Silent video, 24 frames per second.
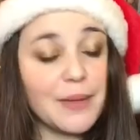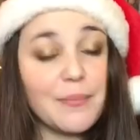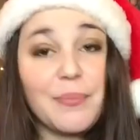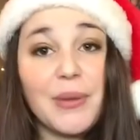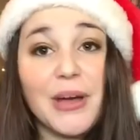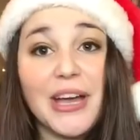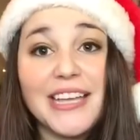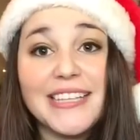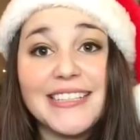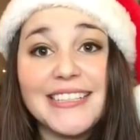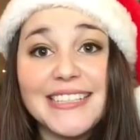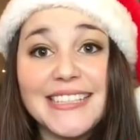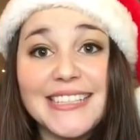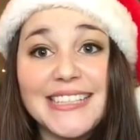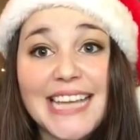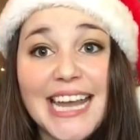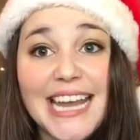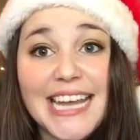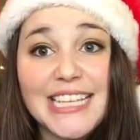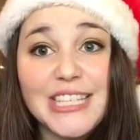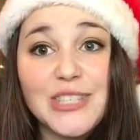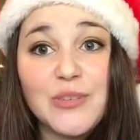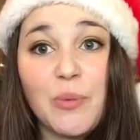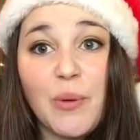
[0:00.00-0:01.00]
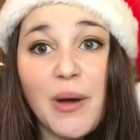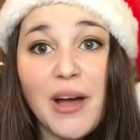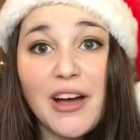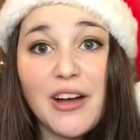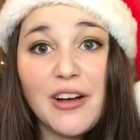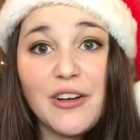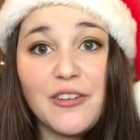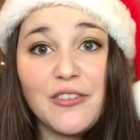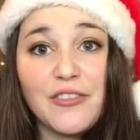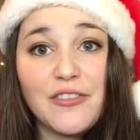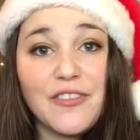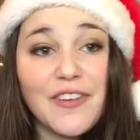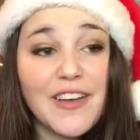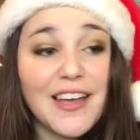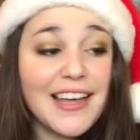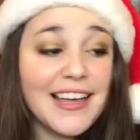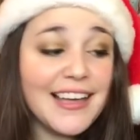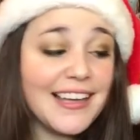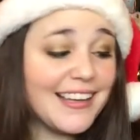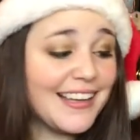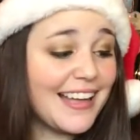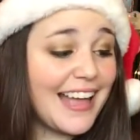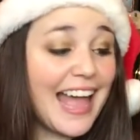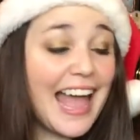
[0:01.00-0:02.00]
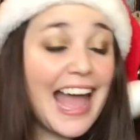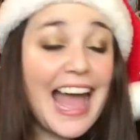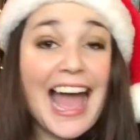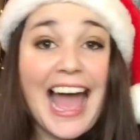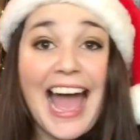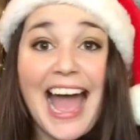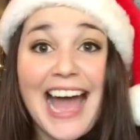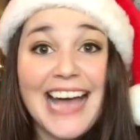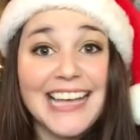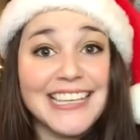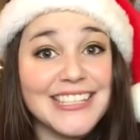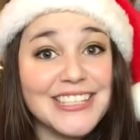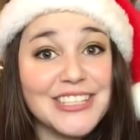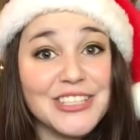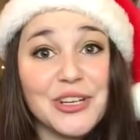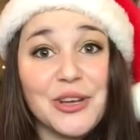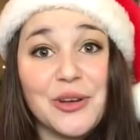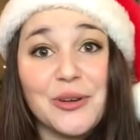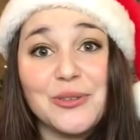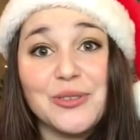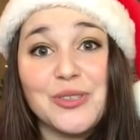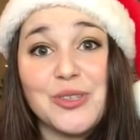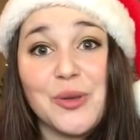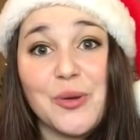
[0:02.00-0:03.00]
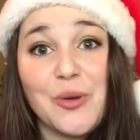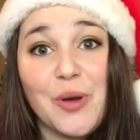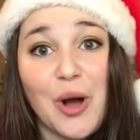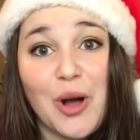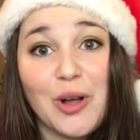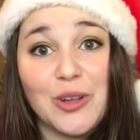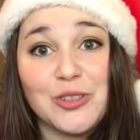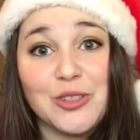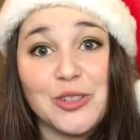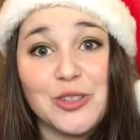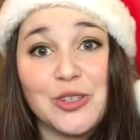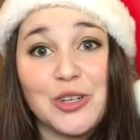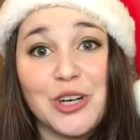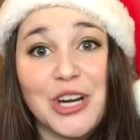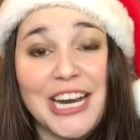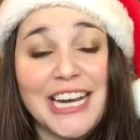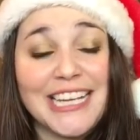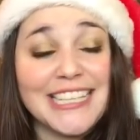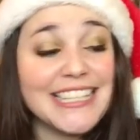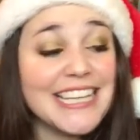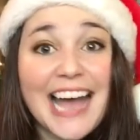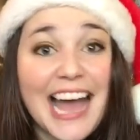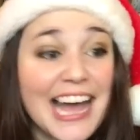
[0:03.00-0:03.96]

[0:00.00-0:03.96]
But day 12 has to go to Cauldron Crate.